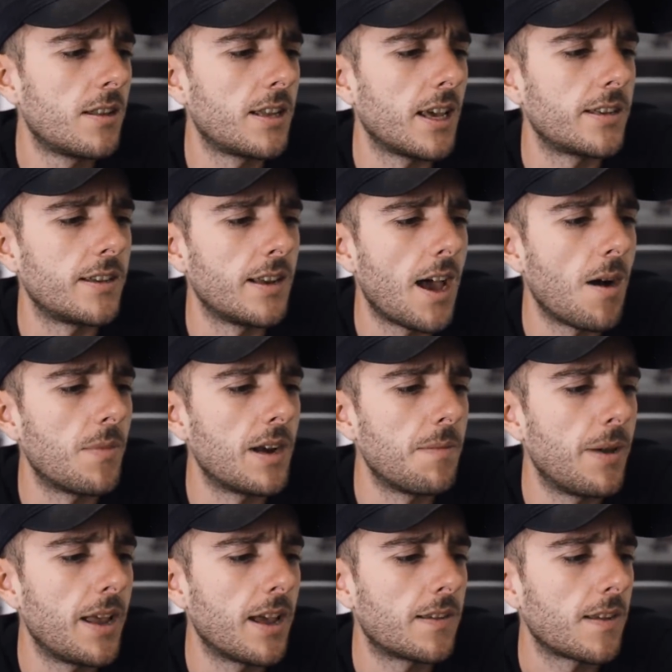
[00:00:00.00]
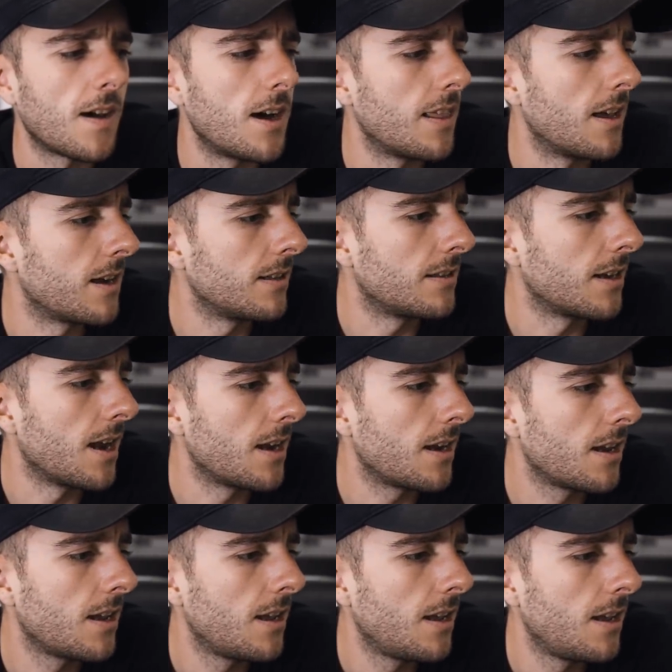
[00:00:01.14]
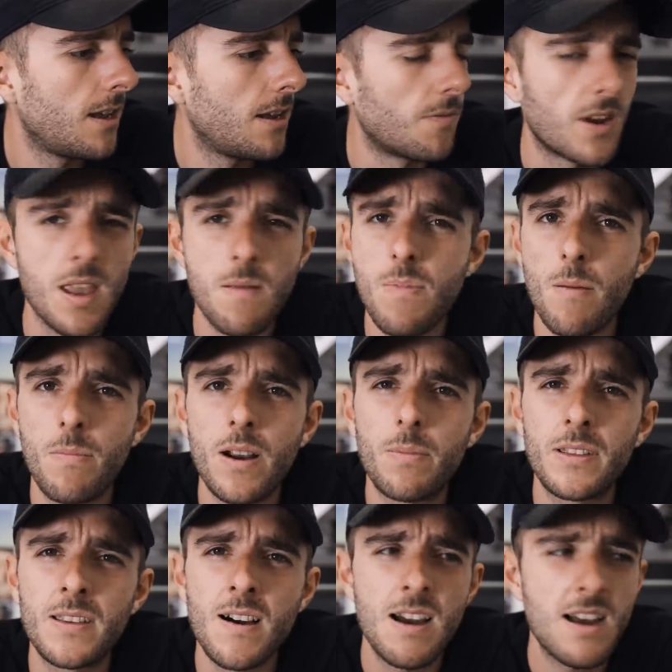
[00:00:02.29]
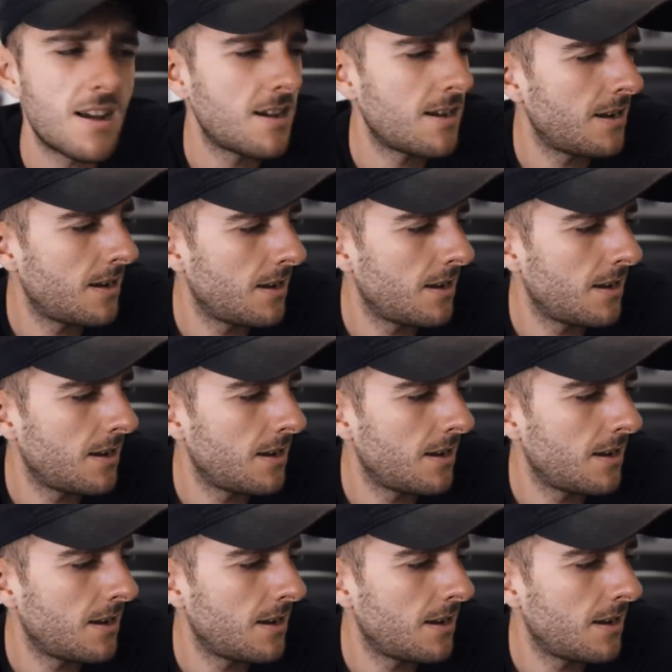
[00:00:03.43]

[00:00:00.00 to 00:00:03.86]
tested how many PSI they can take if we keep pumping up a tire.